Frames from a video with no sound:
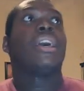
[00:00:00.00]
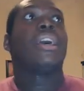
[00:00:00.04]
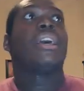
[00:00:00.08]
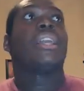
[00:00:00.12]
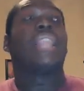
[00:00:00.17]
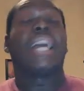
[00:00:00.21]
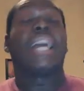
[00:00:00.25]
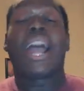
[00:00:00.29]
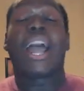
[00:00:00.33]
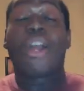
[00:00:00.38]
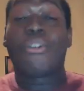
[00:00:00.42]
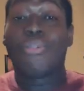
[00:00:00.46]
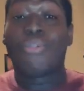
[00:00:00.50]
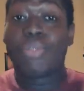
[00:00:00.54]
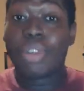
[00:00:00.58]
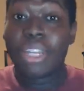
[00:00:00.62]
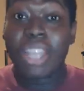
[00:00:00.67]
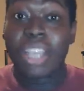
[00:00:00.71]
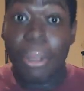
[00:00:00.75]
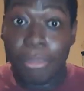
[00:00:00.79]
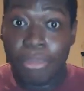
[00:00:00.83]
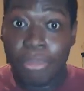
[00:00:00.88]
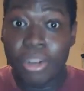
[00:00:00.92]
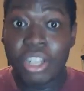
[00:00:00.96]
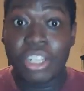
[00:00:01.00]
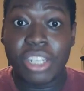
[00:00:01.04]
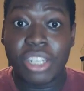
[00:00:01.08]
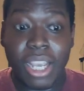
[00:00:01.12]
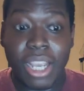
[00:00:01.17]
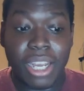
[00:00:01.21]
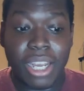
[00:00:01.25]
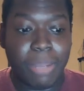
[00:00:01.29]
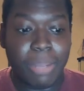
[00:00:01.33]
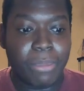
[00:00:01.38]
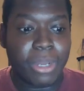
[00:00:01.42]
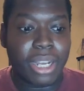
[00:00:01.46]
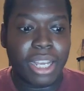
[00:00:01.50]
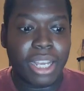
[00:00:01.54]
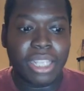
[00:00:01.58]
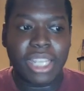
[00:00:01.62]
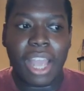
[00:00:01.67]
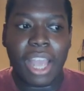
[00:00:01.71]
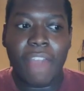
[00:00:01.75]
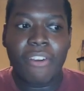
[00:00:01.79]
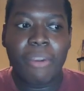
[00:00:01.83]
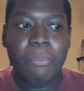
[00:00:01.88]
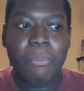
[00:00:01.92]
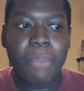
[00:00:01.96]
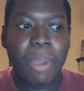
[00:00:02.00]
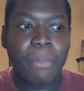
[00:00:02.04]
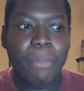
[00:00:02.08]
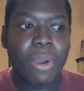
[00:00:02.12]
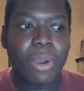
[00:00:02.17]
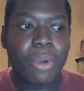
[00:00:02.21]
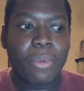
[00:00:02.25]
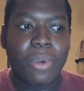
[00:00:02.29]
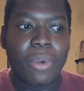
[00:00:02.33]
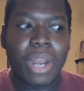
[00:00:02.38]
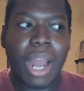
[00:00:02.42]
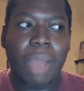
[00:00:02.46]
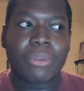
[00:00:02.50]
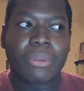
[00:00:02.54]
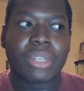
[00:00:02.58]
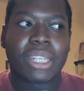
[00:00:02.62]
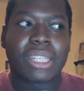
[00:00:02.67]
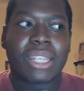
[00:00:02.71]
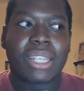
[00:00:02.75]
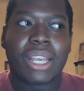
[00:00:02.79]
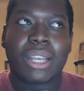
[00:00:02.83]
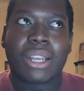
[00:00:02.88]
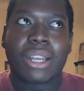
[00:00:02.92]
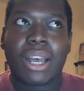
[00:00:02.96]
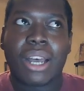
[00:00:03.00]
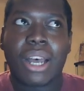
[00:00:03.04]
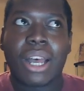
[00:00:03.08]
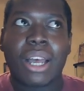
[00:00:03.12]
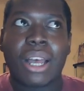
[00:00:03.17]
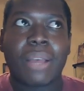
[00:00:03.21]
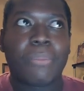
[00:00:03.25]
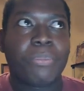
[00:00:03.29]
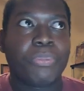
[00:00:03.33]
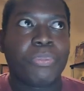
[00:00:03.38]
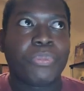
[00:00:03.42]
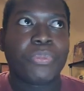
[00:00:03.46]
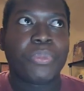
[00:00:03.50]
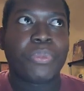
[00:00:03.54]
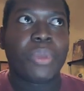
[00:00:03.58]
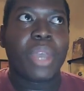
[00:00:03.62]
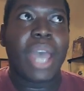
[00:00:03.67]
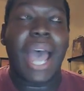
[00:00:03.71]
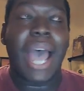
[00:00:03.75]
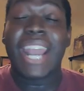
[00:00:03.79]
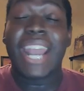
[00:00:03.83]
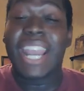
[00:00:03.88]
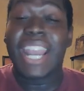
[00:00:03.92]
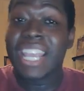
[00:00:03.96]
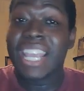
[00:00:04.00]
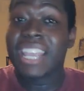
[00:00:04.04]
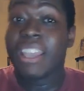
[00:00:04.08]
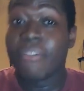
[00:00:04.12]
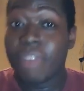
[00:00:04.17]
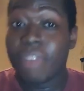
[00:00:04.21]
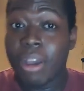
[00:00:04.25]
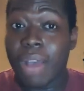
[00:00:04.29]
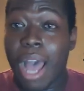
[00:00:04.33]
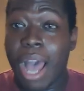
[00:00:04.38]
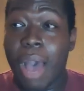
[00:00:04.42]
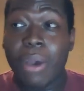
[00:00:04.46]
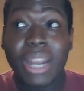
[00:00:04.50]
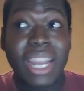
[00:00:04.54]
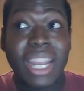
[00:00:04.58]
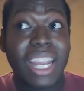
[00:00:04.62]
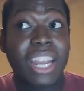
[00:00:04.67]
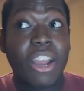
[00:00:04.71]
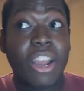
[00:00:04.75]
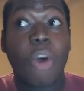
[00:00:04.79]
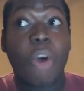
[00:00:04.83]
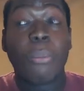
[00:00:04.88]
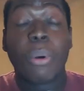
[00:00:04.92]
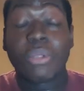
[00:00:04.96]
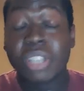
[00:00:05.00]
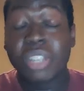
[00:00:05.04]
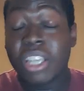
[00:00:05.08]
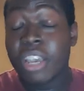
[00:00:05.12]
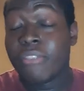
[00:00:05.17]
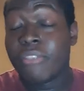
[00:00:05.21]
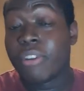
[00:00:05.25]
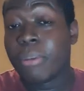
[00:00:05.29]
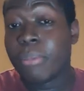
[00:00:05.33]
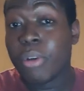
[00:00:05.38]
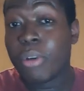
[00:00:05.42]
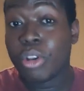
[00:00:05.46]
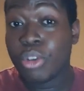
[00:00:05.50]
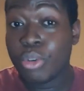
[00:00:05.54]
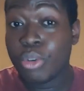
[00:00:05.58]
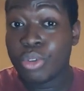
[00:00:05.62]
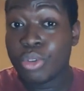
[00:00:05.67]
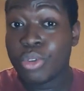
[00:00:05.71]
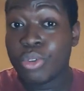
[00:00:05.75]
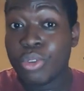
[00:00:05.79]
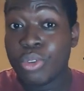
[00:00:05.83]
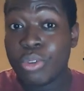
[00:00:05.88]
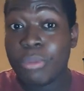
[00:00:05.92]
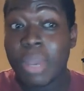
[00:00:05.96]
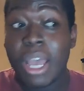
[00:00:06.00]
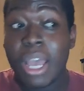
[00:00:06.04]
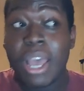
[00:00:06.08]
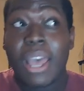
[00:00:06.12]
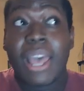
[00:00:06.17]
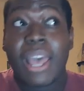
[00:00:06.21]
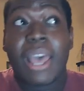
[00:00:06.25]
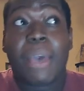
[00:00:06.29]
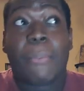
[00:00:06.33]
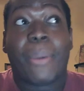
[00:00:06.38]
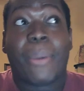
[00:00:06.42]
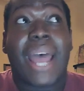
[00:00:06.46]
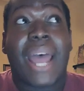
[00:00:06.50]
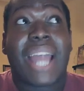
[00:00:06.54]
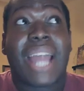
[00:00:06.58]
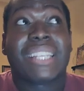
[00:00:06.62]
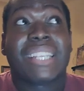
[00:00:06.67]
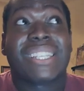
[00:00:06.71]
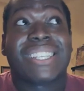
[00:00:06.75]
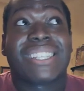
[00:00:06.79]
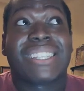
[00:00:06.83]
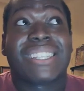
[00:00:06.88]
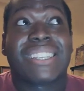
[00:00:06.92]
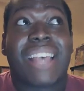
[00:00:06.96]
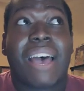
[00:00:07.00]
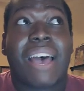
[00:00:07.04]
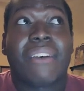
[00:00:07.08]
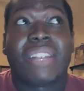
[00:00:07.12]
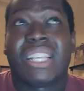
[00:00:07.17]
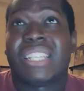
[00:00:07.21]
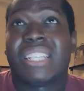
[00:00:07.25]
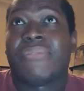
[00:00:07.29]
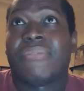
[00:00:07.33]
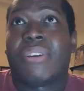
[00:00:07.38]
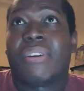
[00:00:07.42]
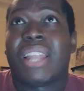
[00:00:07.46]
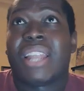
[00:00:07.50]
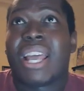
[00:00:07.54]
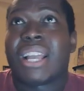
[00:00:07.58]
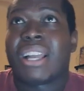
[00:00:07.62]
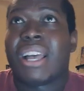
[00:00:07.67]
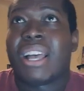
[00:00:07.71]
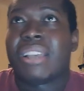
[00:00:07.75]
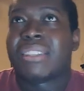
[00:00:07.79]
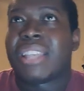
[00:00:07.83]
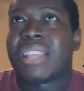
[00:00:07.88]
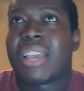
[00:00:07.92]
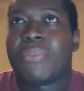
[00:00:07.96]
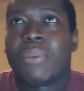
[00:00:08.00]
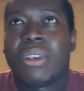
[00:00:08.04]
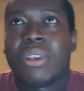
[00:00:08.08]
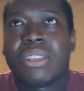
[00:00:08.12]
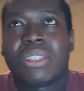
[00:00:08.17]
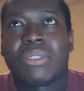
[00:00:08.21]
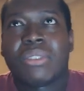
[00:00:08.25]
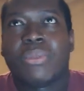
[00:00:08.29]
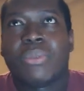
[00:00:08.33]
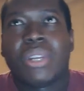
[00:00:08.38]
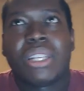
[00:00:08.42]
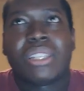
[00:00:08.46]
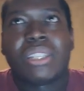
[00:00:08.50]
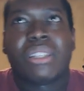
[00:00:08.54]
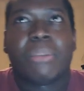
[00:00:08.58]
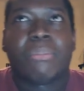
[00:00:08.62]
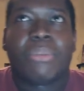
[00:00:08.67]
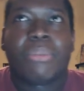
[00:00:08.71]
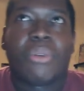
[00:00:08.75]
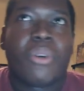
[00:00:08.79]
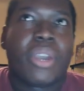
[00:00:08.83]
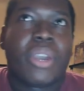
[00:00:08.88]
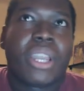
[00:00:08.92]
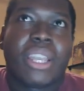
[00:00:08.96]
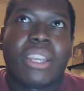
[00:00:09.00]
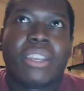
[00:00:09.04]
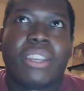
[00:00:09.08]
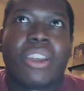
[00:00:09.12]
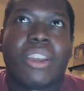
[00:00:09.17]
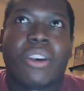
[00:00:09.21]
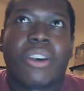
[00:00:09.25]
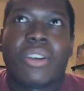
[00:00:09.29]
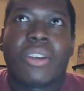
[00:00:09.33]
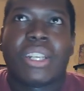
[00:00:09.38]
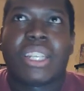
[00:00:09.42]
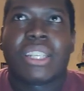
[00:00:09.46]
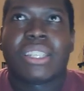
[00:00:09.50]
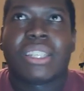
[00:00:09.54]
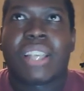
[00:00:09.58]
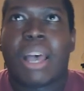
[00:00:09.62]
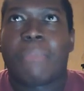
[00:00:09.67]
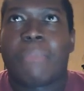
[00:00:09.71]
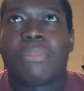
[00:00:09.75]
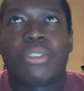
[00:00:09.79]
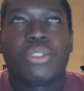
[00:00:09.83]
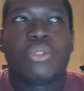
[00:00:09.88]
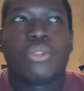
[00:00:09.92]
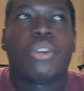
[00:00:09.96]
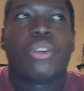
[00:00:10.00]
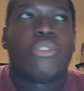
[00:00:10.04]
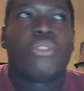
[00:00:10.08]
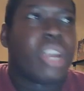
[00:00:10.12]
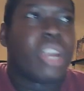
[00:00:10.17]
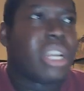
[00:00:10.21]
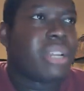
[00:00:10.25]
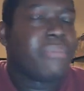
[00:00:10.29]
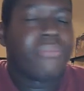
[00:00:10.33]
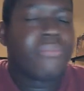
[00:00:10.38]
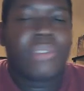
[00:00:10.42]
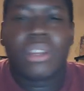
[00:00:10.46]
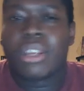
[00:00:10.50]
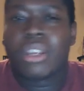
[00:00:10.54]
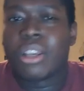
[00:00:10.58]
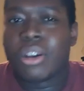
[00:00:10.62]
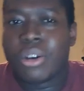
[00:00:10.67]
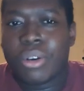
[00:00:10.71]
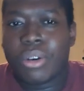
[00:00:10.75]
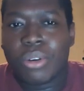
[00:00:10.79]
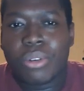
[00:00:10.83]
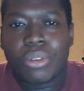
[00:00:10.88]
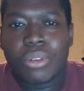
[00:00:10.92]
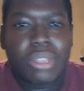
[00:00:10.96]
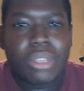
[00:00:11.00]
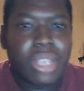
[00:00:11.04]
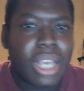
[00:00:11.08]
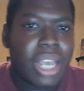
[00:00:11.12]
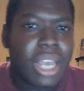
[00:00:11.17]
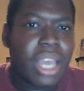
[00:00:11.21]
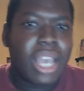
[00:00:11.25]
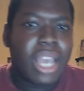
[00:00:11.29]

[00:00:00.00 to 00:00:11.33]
Like, I really appreciate it, because I remember when I was just like, I didn't almost give up on YouTube, but I just felt like, I was like, what is the point? You know, it's just, I'm just doing random videos.